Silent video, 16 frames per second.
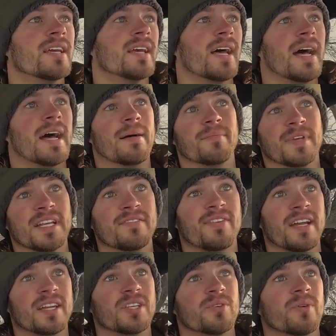And if
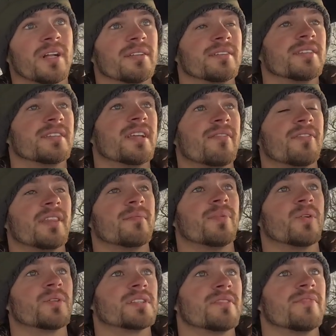I do, I'll definitely
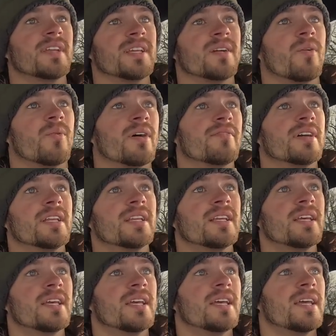post a video of it.
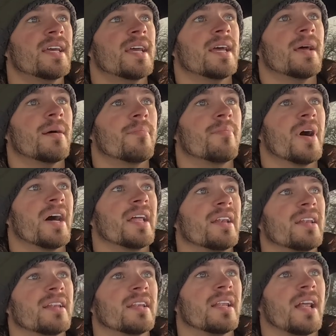But
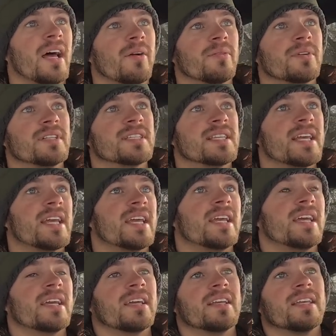I would
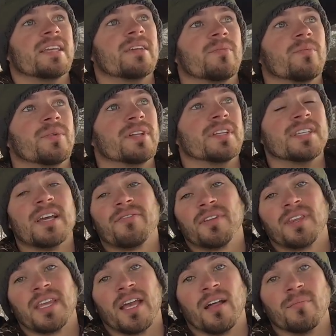say it would
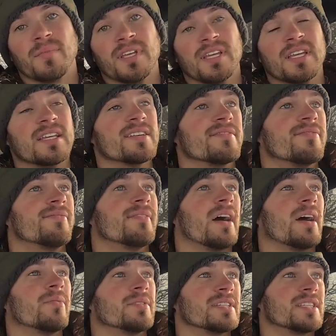definitely help me if I
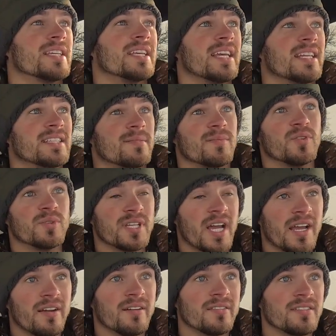was to get some new
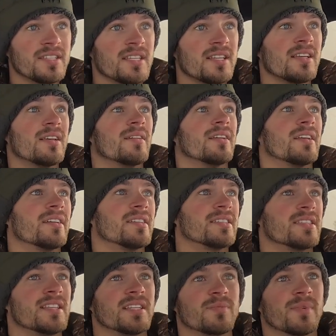tires, because
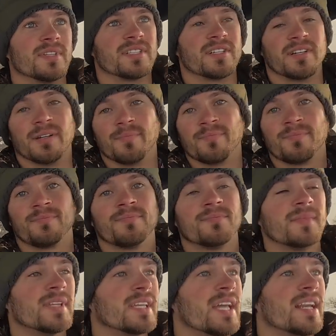these ones are
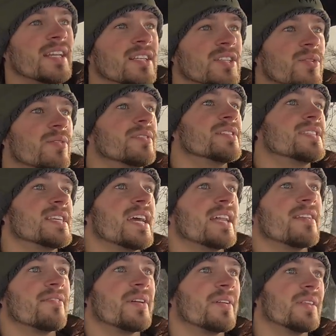getting towards the end
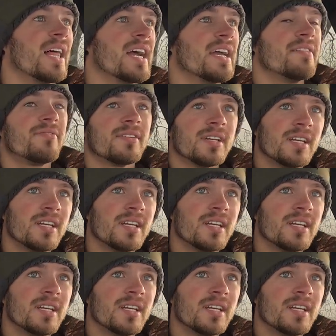of their life.